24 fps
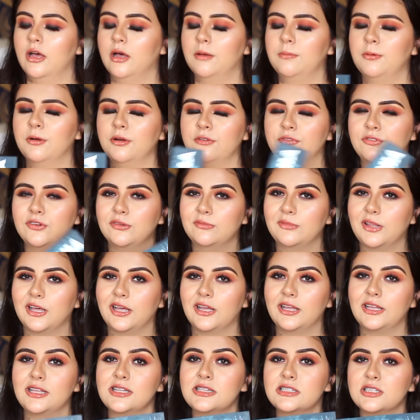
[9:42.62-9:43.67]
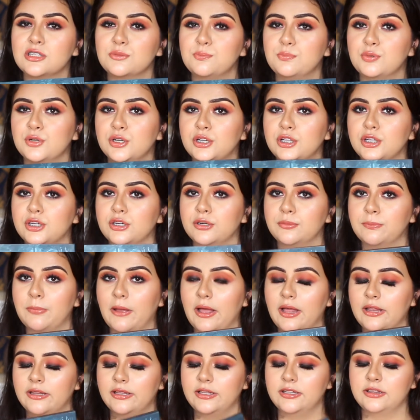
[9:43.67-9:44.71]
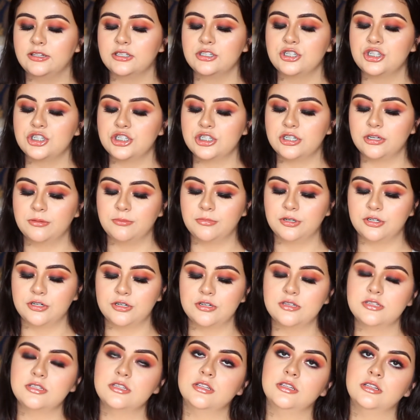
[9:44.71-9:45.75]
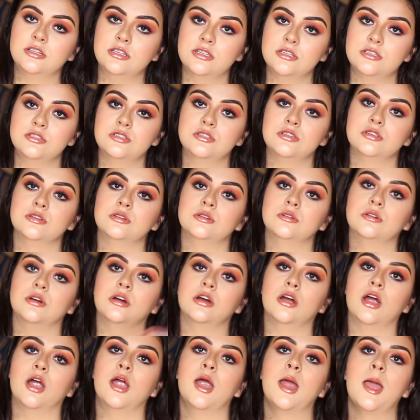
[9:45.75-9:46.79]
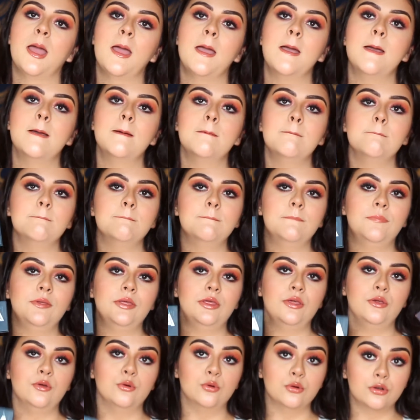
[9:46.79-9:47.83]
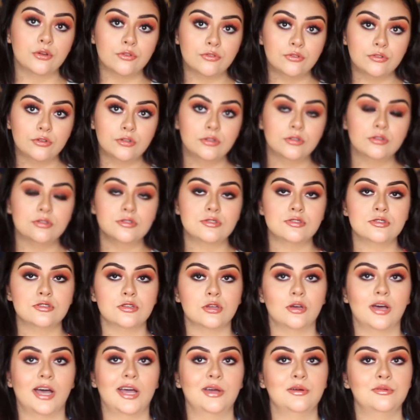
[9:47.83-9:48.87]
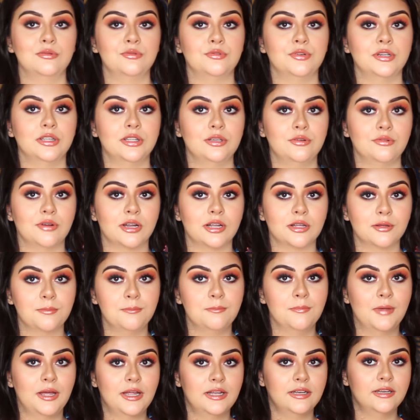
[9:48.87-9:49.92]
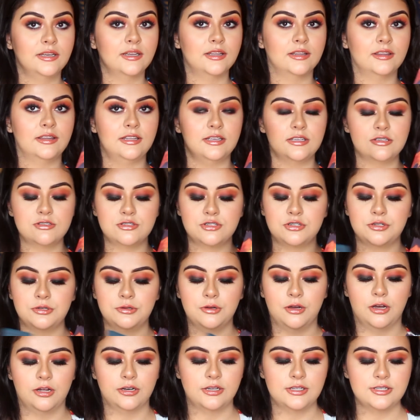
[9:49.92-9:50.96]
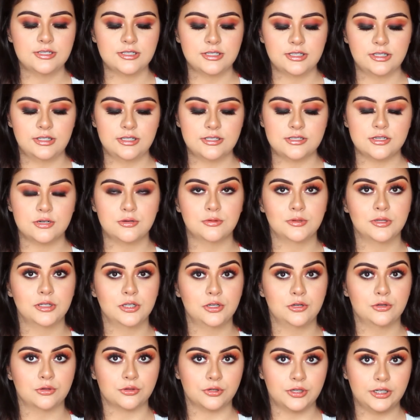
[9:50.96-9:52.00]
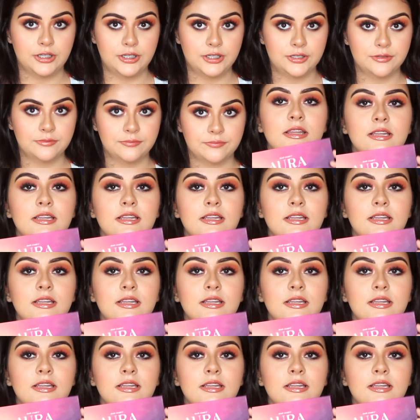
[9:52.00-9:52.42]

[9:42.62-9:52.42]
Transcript: apart from that, it's a pretty good palette. The shimmers in these two are beautiful, so I would really recommend these two. Honestly, these are really great.